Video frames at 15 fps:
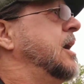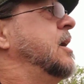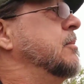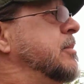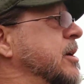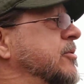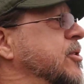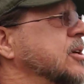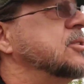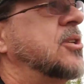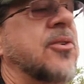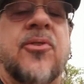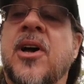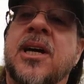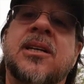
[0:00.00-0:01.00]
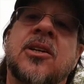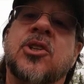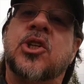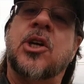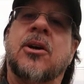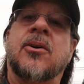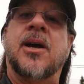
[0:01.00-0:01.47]
my friends, if I can
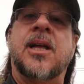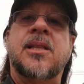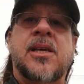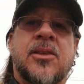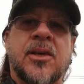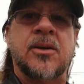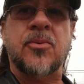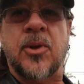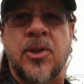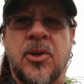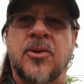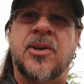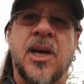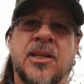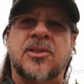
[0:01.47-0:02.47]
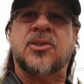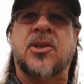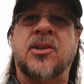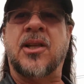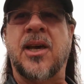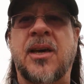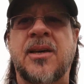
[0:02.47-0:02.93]
share anything with you guys
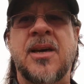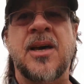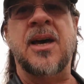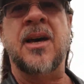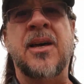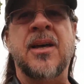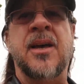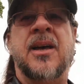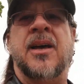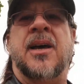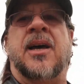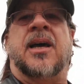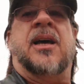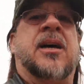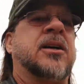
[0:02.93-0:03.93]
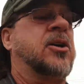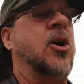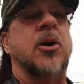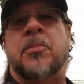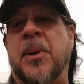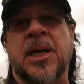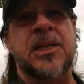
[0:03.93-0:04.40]
today,
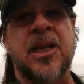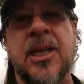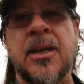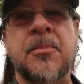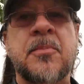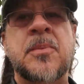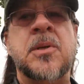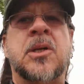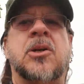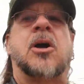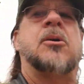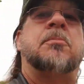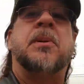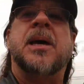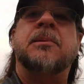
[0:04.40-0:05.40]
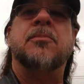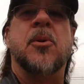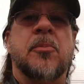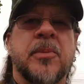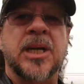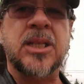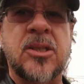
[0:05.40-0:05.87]
Carpe diem, carpe
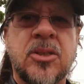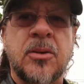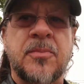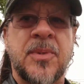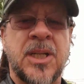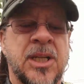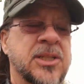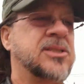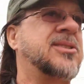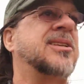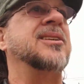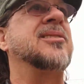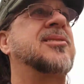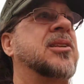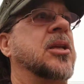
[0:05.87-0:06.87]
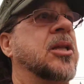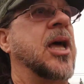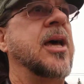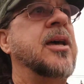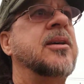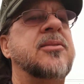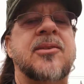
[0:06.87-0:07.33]
momentum, seize the
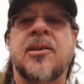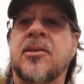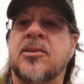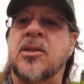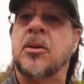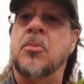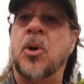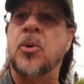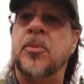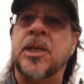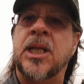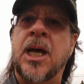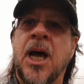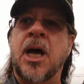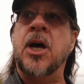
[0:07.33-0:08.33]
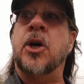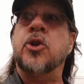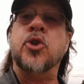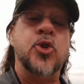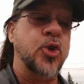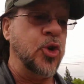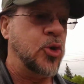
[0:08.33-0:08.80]
day, seize the moment,
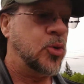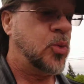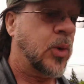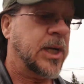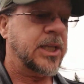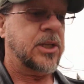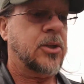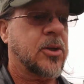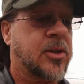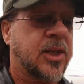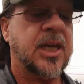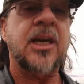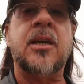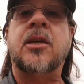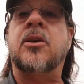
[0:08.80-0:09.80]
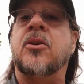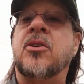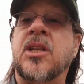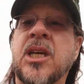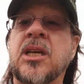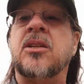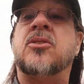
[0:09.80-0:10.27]
do what you think you
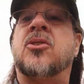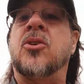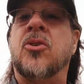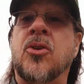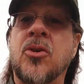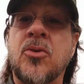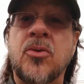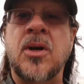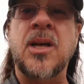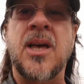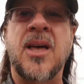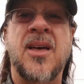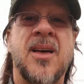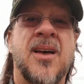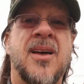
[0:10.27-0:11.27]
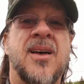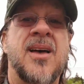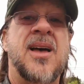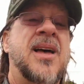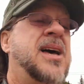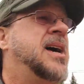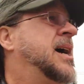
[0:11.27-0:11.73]
need to do,
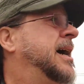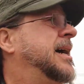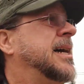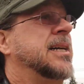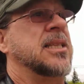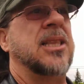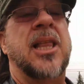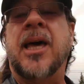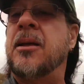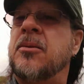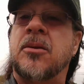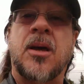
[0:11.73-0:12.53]
and let